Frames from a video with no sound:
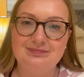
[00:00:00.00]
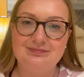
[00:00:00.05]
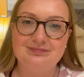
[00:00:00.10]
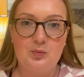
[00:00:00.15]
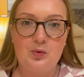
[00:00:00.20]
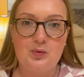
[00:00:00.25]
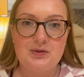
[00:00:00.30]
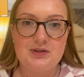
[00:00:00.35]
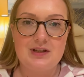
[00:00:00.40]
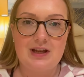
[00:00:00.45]

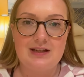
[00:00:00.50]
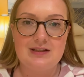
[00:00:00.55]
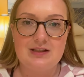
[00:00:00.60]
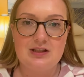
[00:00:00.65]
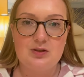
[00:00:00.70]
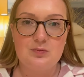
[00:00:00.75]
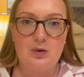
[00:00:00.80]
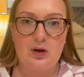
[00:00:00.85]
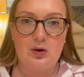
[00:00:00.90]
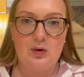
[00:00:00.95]
What was nice
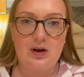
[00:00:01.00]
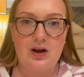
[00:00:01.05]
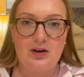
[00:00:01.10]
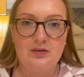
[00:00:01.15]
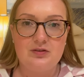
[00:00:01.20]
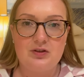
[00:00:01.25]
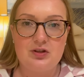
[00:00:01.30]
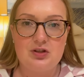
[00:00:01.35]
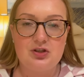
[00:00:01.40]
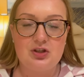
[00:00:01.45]
as well
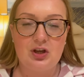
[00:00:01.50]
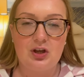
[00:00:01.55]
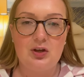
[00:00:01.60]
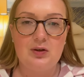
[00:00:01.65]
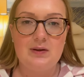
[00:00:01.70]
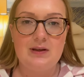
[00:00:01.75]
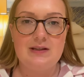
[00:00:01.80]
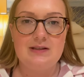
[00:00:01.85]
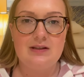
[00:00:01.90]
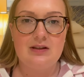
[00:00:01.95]
after the show
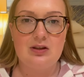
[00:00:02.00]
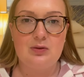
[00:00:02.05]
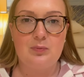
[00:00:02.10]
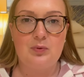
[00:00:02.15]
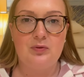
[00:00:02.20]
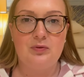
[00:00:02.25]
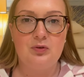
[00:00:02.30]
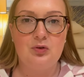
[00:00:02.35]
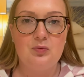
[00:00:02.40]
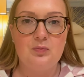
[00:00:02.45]
is that the
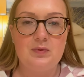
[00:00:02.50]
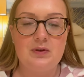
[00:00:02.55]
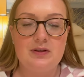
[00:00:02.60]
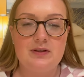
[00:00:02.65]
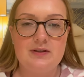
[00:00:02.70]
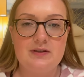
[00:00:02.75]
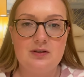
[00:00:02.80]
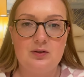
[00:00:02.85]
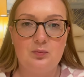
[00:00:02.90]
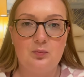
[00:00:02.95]

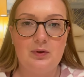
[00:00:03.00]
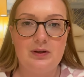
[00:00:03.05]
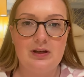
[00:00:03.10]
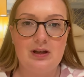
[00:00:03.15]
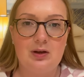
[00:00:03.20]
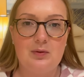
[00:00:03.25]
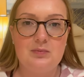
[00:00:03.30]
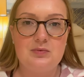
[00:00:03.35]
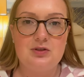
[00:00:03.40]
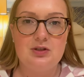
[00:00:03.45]
performers went
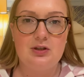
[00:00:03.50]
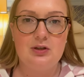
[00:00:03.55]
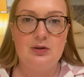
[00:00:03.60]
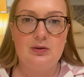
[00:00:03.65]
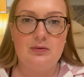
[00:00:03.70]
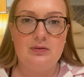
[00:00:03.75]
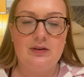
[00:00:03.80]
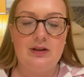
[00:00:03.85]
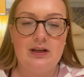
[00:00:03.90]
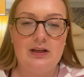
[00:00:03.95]
up
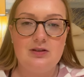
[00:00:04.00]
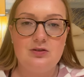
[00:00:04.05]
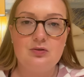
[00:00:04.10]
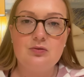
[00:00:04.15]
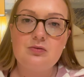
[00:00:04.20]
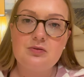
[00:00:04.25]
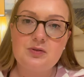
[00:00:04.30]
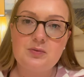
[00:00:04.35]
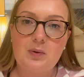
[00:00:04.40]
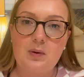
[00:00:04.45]
to the
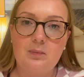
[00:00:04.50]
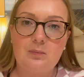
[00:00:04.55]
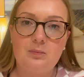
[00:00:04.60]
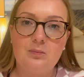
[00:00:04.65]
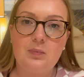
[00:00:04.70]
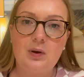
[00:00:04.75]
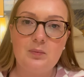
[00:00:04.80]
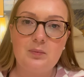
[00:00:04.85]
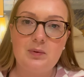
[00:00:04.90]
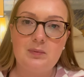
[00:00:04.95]
doors
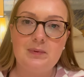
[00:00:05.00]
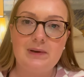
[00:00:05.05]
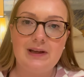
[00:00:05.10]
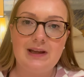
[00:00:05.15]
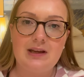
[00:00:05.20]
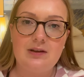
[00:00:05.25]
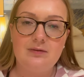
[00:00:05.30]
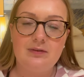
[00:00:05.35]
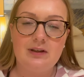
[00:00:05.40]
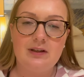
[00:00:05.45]
when we were
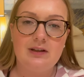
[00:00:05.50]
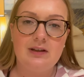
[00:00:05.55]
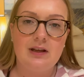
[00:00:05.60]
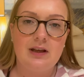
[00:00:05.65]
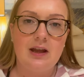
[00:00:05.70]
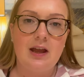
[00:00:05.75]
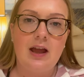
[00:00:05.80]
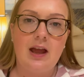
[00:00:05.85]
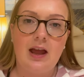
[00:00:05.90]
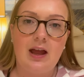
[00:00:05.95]
leaving
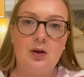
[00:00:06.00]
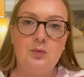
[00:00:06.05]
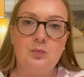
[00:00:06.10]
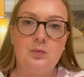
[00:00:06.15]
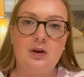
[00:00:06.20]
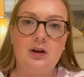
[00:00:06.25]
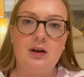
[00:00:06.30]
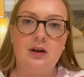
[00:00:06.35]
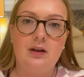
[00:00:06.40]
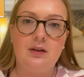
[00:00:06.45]
and
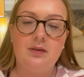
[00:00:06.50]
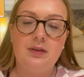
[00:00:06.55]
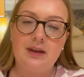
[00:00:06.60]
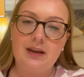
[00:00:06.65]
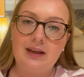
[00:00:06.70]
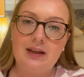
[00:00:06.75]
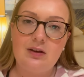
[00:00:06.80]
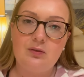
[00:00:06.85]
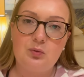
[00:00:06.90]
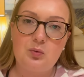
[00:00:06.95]
were
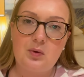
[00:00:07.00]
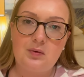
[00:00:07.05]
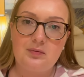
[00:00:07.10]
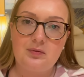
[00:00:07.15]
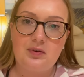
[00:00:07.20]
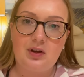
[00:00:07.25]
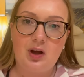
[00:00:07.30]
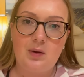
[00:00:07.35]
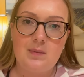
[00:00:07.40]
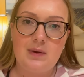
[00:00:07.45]
thanking everyone
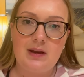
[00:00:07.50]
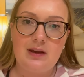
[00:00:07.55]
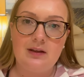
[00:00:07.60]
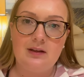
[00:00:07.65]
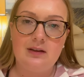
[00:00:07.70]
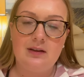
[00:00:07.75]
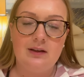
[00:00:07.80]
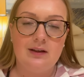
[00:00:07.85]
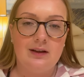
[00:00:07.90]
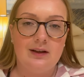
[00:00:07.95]
for
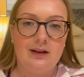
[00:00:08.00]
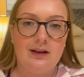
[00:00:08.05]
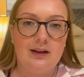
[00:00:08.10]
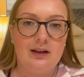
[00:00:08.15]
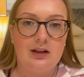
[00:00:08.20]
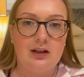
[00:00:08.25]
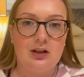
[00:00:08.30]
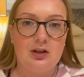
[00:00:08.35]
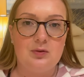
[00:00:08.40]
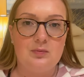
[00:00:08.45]
coming
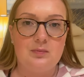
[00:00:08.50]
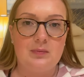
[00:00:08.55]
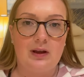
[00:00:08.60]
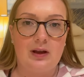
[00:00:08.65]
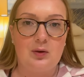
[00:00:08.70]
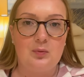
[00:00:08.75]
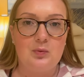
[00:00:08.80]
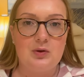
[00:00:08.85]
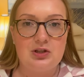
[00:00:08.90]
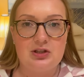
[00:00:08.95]

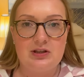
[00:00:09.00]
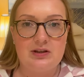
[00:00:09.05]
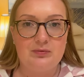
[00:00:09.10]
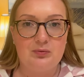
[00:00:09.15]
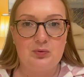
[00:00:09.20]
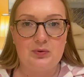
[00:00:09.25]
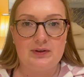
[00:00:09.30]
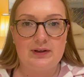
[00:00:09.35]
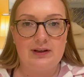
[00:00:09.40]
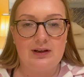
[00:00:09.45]
and wishing
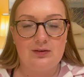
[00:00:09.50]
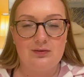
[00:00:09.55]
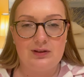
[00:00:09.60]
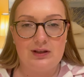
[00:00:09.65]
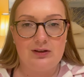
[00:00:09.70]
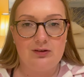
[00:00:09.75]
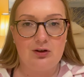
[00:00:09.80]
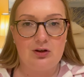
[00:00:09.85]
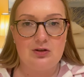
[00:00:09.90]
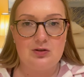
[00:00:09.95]
everyone a lovely
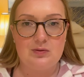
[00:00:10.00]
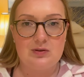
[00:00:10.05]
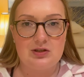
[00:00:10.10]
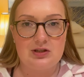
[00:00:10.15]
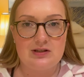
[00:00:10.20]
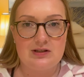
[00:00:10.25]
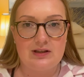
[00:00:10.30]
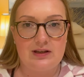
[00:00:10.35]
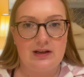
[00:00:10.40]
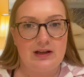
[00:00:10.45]
cruise, which
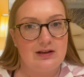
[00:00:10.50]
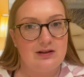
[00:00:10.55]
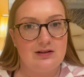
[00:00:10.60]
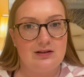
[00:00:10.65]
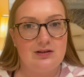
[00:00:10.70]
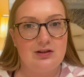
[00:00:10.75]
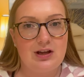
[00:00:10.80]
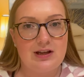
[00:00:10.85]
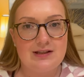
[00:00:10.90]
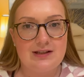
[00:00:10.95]
is a
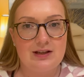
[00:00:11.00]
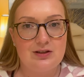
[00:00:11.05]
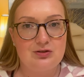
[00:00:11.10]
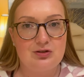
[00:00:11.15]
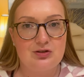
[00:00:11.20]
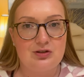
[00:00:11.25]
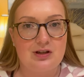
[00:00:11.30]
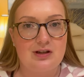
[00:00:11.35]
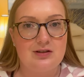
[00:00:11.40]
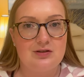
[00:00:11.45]
nice
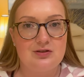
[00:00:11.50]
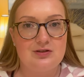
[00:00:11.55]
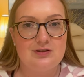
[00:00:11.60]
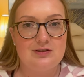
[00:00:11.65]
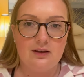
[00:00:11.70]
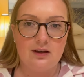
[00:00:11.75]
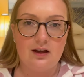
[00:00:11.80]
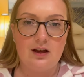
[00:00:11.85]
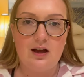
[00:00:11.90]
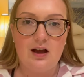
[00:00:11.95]
extra touch.
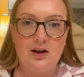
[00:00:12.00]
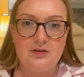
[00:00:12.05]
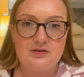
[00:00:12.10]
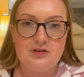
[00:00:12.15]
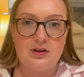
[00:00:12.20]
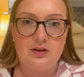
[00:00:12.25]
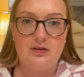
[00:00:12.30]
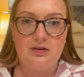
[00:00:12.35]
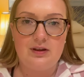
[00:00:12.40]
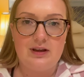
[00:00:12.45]

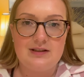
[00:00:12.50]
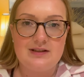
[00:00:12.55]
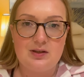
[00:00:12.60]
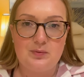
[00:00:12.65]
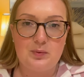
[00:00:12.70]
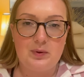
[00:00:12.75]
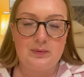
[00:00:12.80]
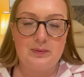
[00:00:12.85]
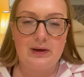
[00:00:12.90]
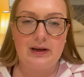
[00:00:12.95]
After the theatre,
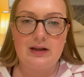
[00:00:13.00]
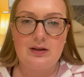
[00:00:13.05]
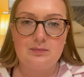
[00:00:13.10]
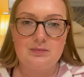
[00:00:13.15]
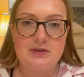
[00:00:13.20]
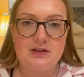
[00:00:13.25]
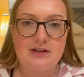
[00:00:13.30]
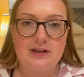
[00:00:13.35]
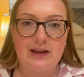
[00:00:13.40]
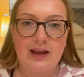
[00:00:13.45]
we went up
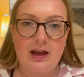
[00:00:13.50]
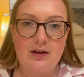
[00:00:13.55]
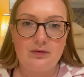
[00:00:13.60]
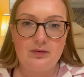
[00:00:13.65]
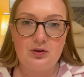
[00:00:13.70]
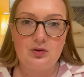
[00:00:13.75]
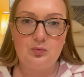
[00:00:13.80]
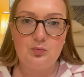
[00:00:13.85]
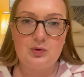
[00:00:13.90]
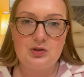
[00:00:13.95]
to the
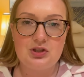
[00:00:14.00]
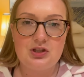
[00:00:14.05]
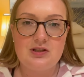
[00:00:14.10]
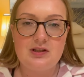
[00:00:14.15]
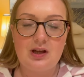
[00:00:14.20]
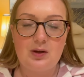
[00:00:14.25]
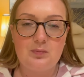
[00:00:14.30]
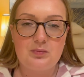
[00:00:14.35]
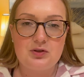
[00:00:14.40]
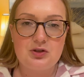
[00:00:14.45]
cavern, which is
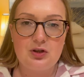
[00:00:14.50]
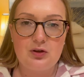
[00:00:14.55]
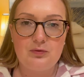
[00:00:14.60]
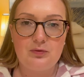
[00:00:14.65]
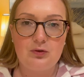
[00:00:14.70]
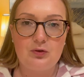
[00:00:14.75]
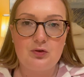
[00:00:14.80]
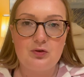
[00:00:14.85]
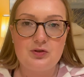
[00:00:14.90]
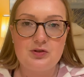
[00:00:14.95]
up 2
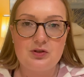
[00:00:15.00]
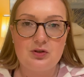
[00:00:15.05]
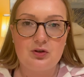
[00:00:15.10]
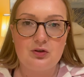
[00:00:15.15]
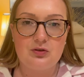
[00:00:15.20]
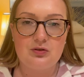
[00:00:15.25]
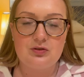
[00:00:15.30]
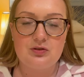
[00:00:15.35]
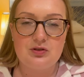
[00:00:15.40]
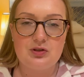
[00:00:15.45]
floors
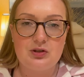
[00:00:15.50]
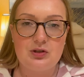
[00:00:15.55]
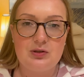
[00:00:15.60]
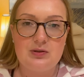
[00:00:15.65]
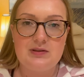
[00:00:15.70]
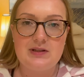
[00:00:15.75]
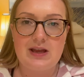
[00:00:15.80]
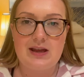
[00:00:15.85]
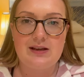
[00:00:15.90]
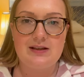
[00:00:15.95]
onto
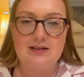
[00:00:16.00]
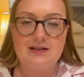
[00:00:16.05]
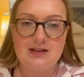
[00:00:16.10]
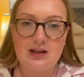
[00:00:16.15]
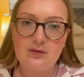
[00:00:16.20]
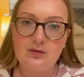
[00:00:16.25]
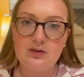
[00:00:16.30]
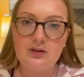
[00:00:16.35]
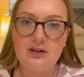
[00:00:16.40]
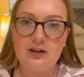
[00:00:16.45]
deck
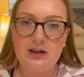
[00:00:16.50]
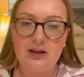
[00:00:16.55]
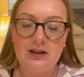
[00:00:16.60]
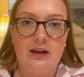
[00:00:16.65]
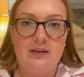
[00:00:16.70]
7.